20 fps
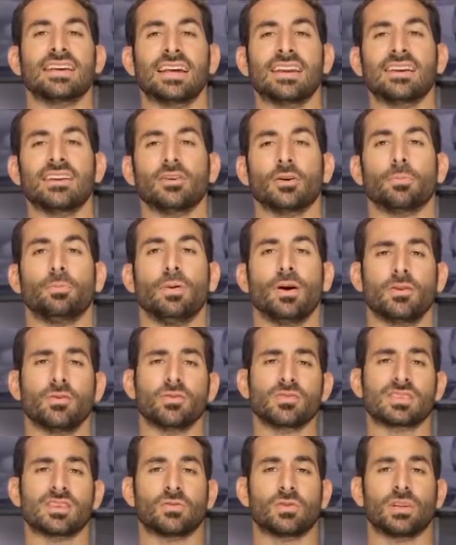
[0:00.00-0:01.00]
getting your
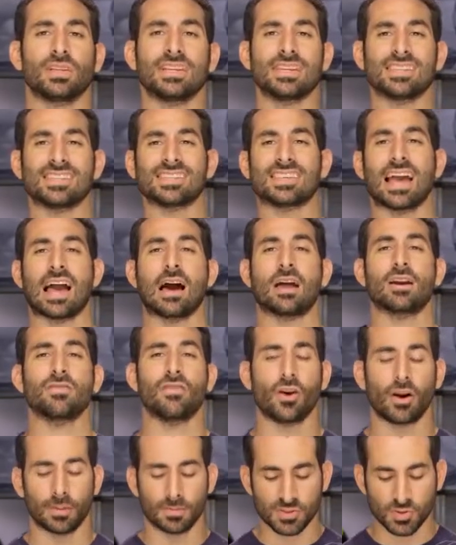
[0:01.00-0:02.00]
buckles and releases out of
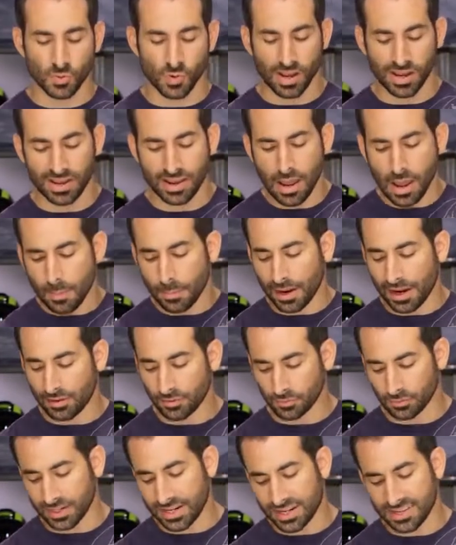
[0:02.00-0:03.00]
harm's way by
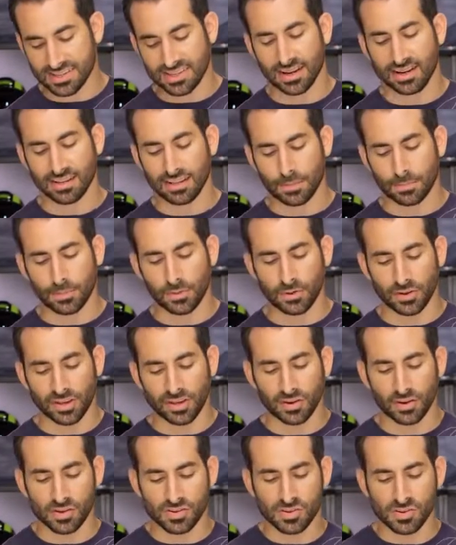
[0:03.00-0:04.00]
redesigning the boot. You
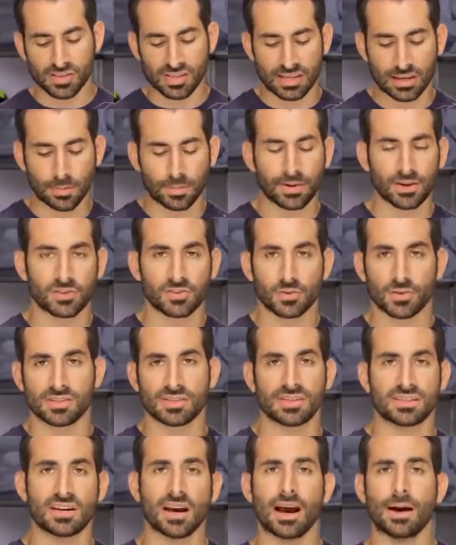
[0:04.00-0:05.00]
can also see up here towards
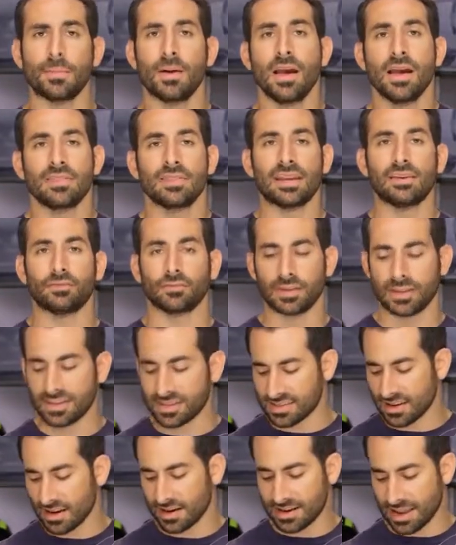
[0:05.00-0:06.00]
the top, they've
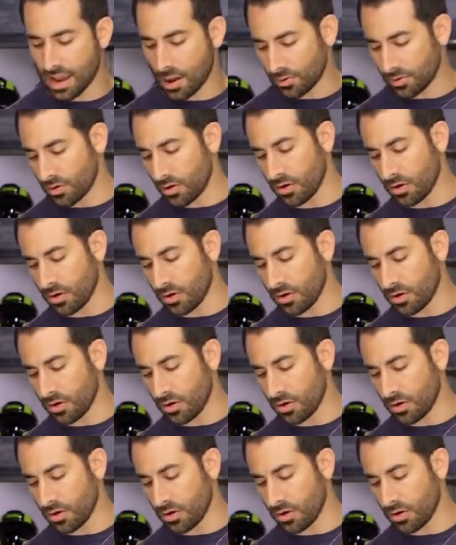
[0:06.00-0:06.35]
redesigned how it